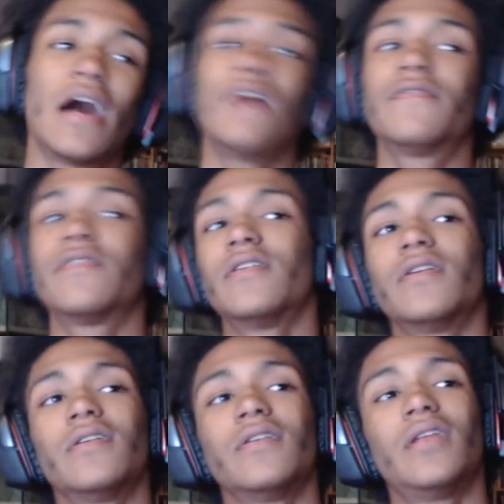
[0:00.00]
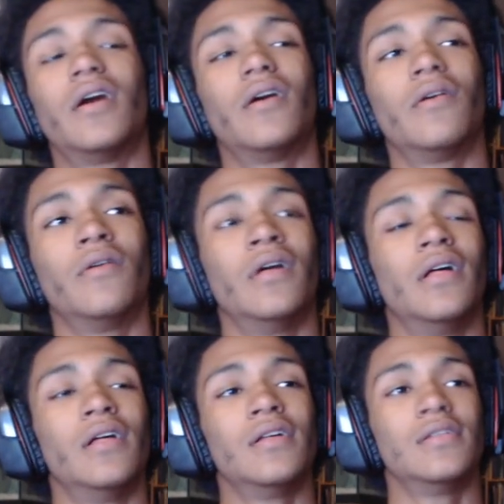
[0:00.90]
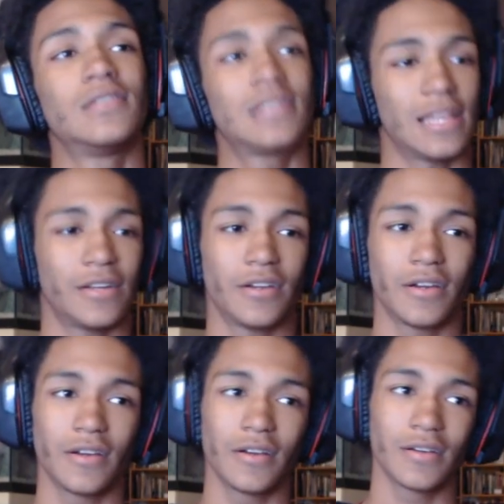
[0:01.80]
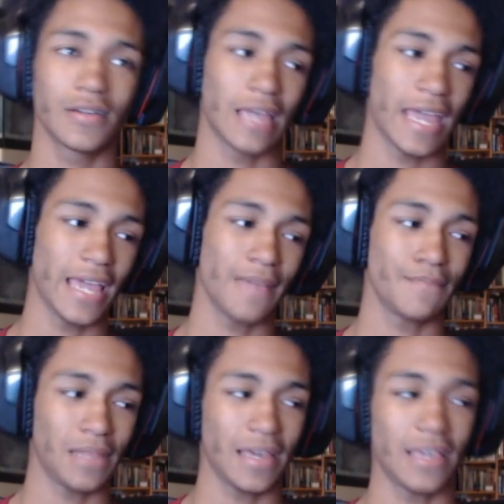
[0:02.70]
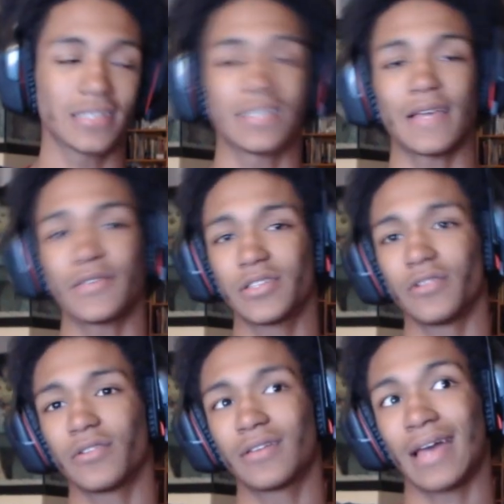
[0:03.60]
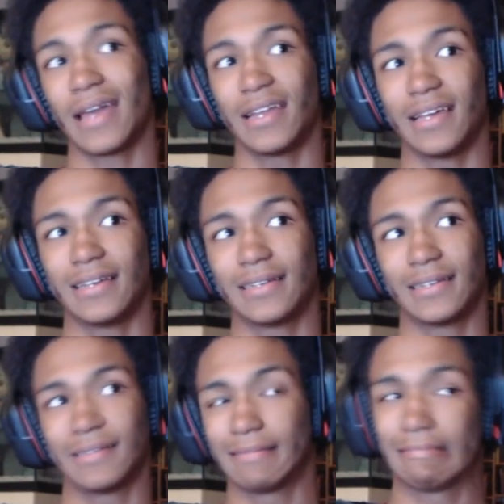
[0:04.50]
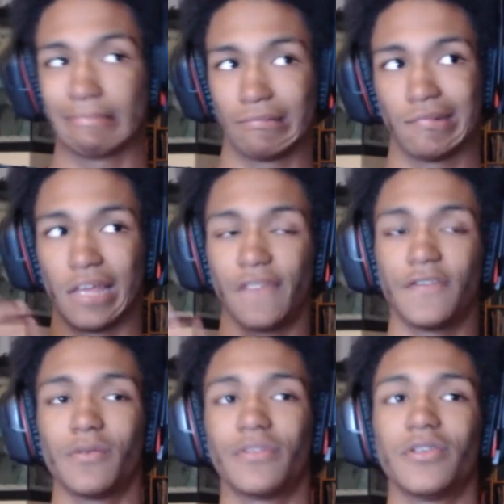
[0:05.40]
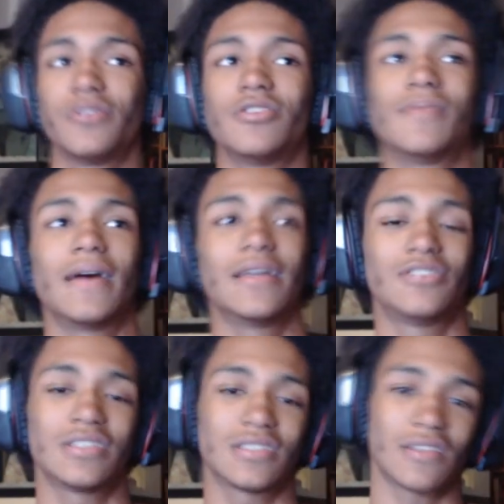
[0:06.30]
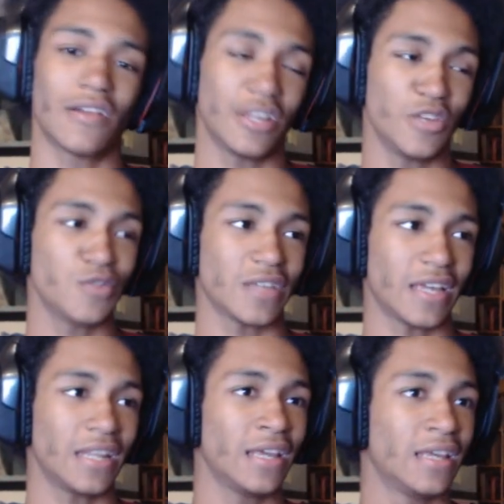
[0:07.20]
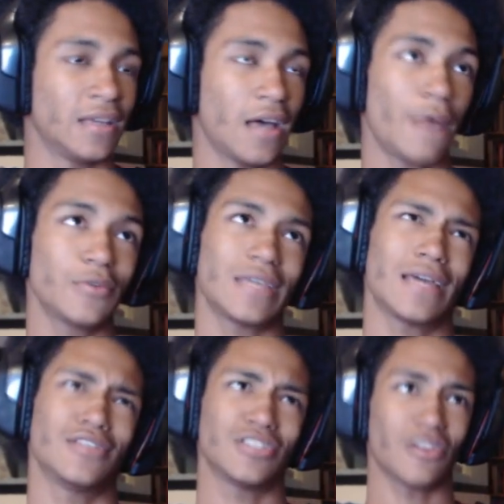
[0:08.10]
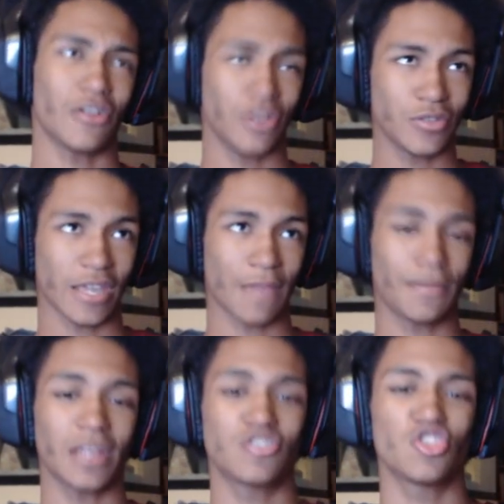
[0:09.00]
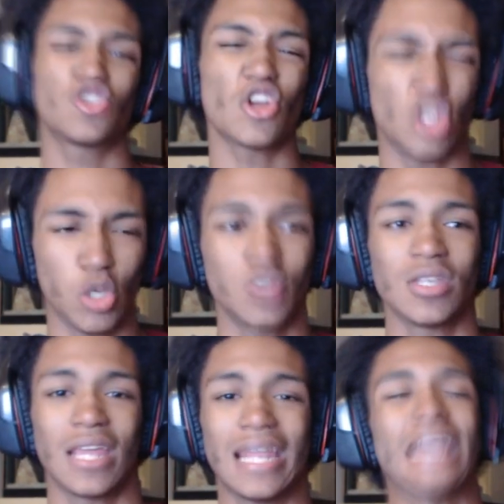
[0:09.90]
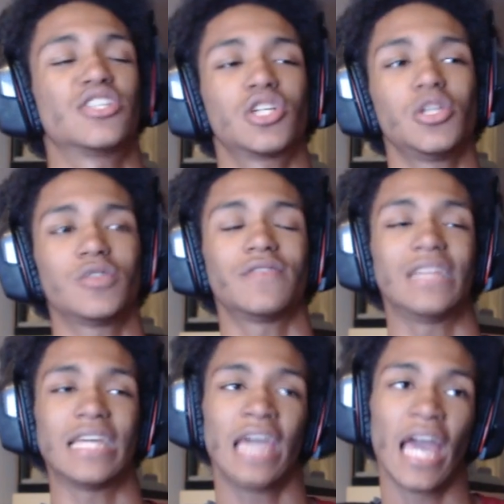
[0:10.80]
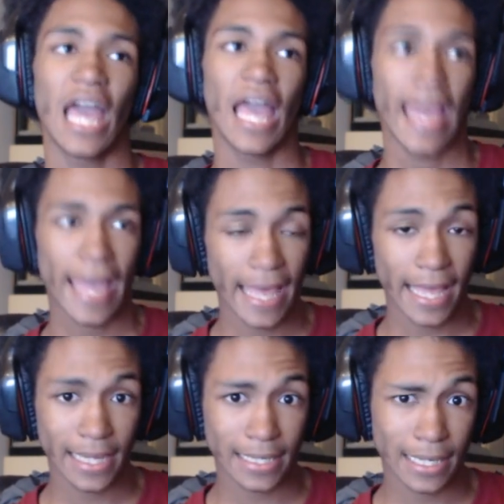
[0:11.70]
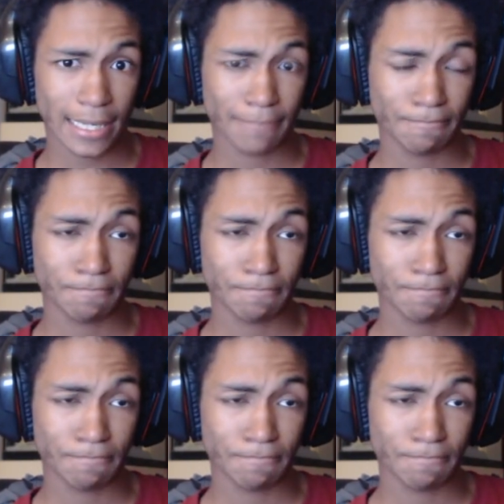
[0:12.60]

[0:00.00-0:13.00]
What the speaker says: for Slender gameplays because I was still kind of iffy with YouTube. I just started using it. I wouldn't say I just started using it, but I just started using it exclusively. and